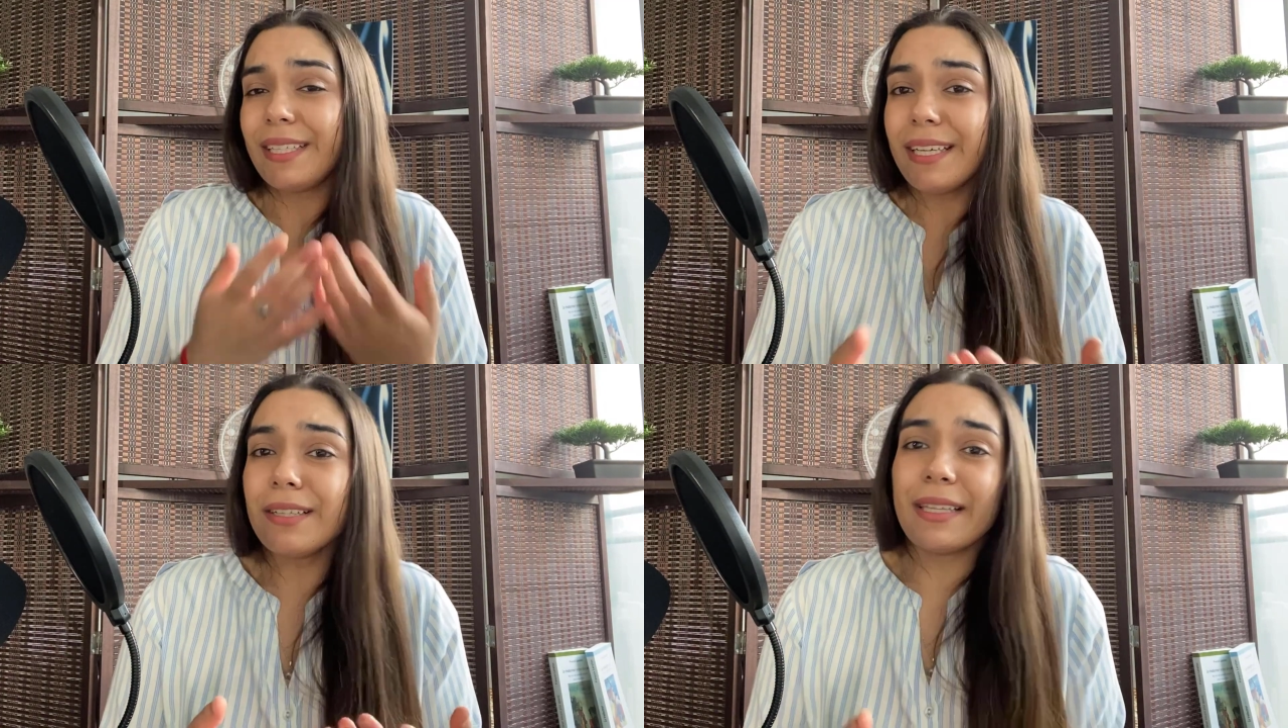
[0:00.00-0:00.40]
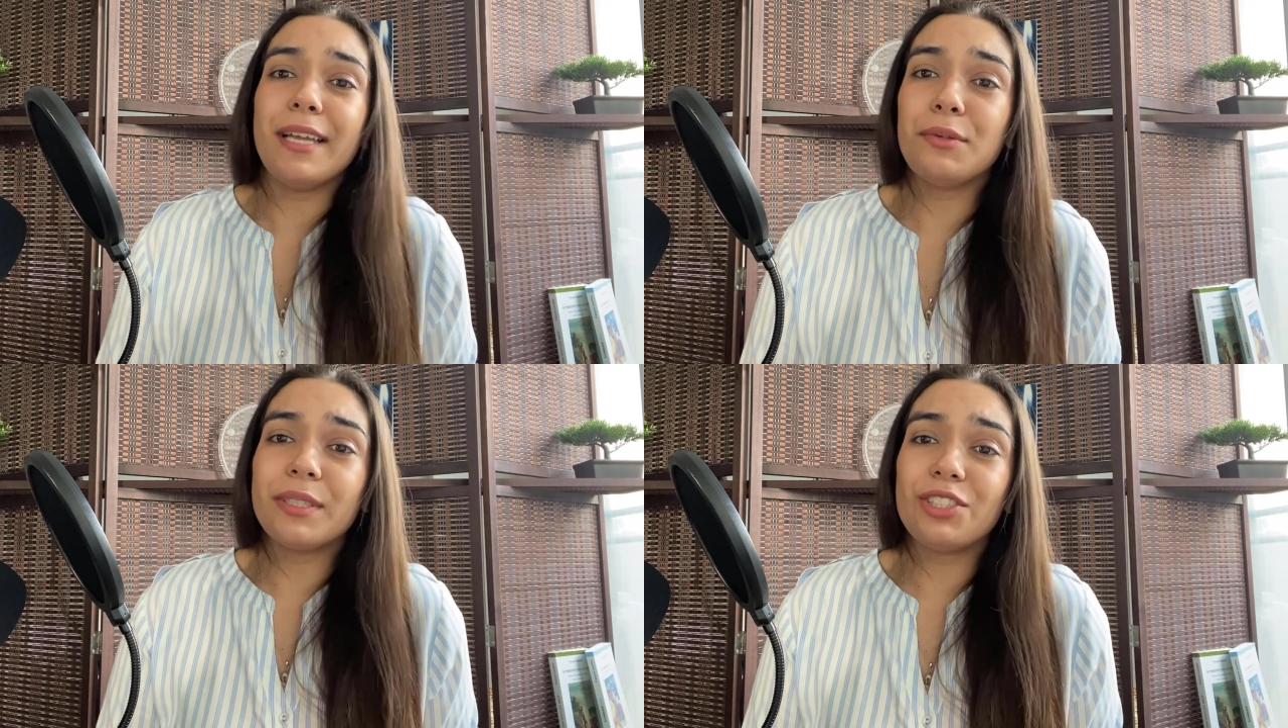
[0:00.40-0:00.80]
legal
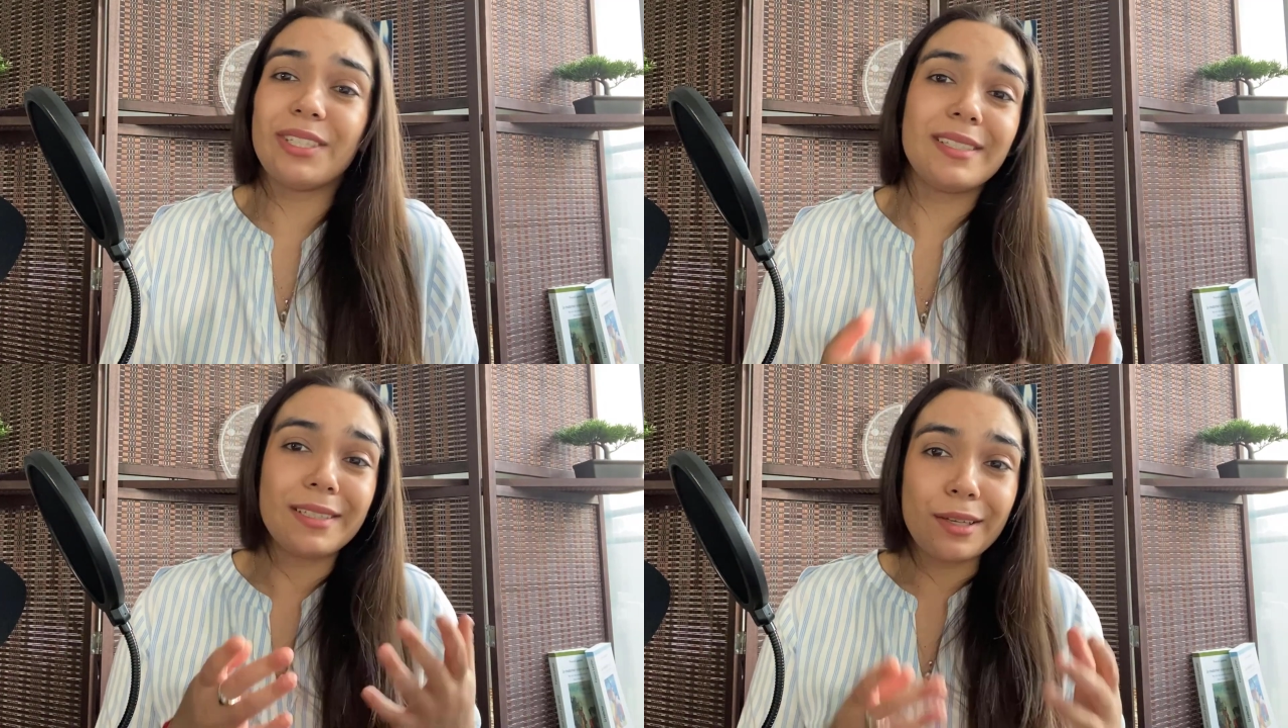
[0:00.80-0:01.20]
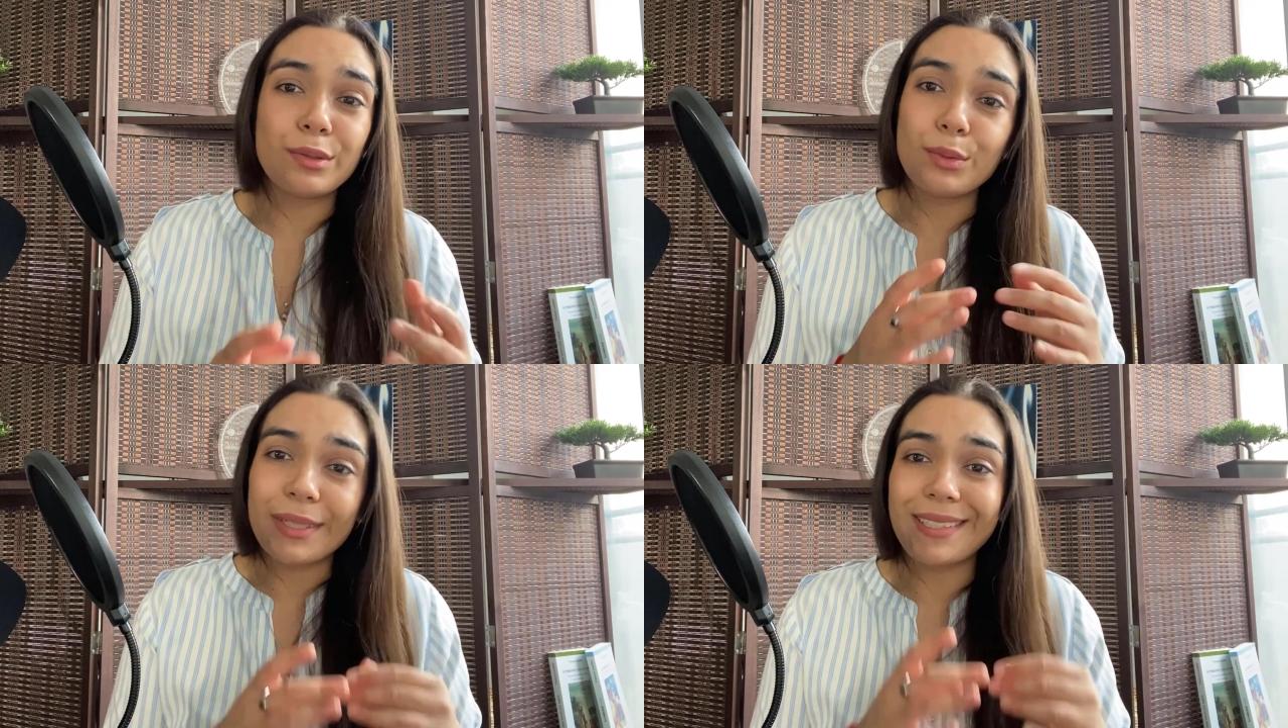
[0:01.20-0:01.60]
language is not
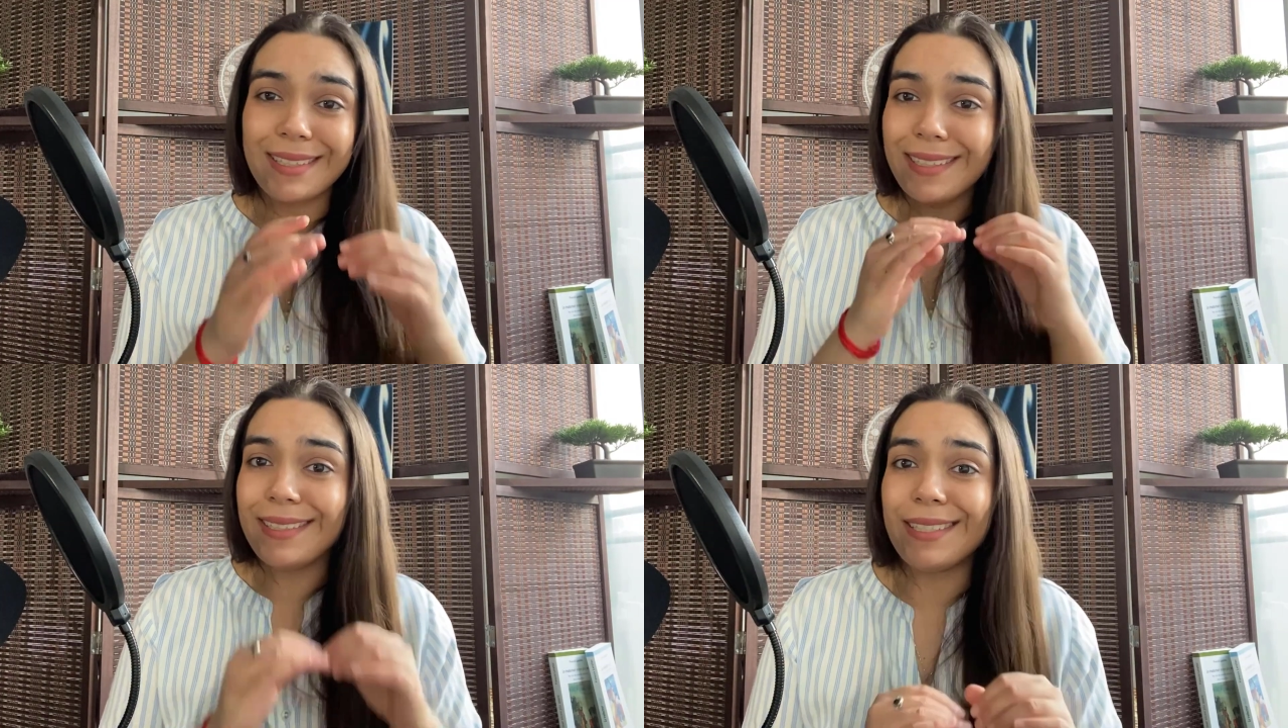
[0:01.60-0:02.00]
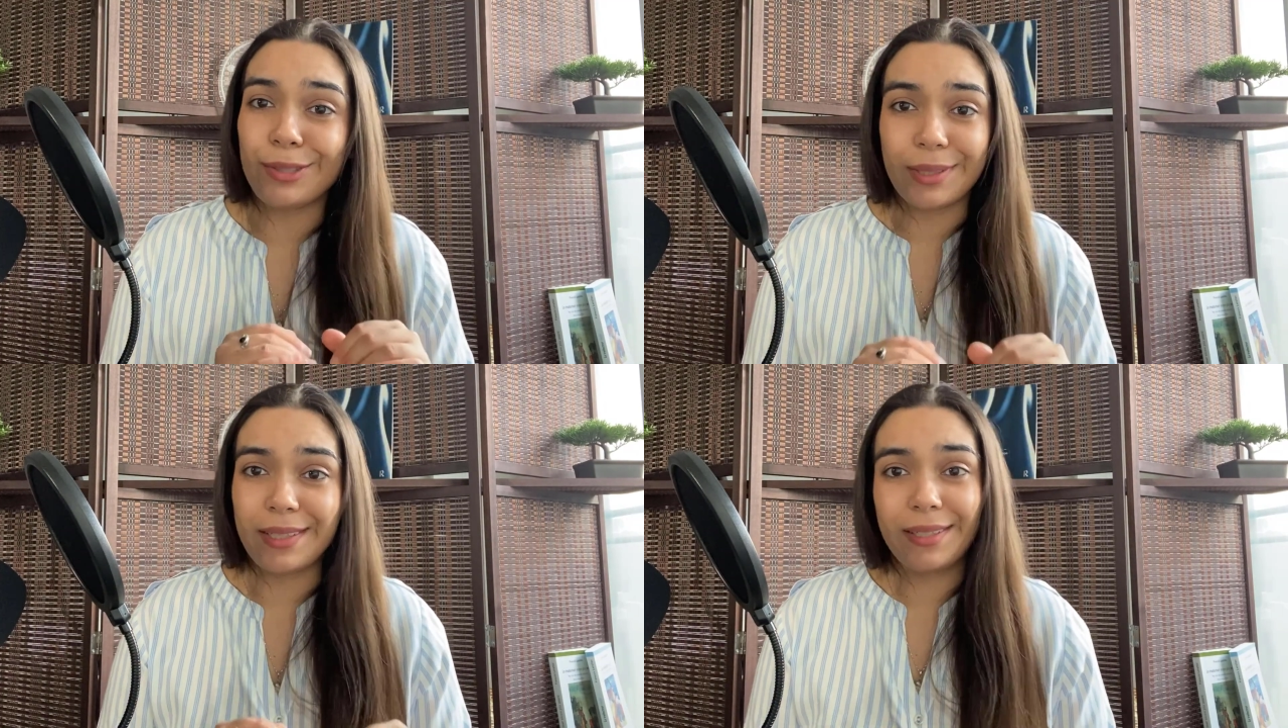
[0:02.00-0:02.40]
always easy
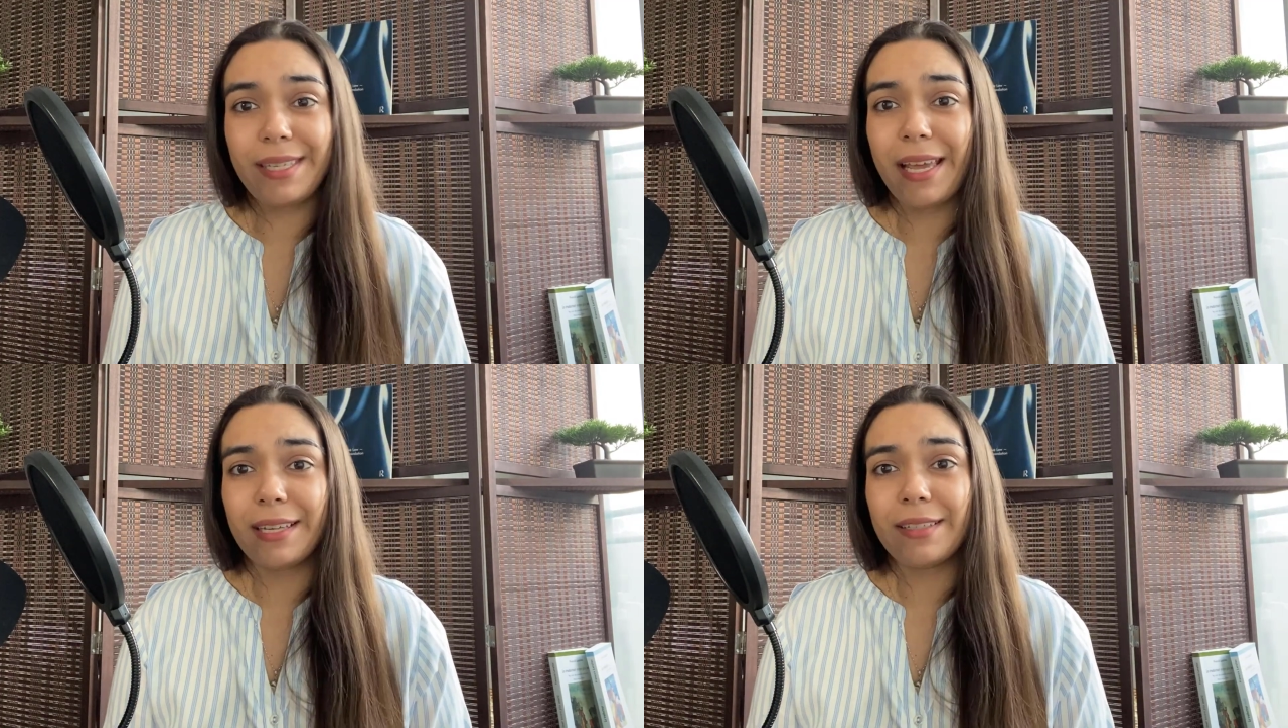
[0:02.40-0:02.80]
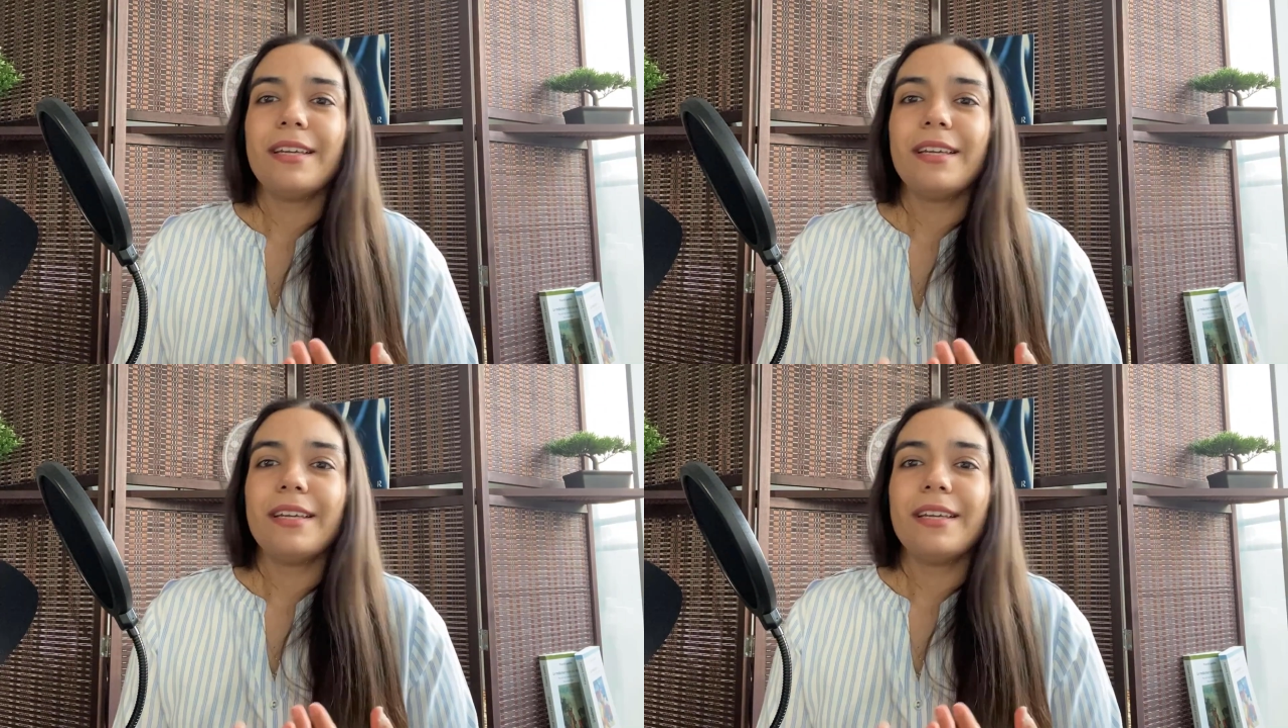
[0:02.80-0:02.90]
to understand.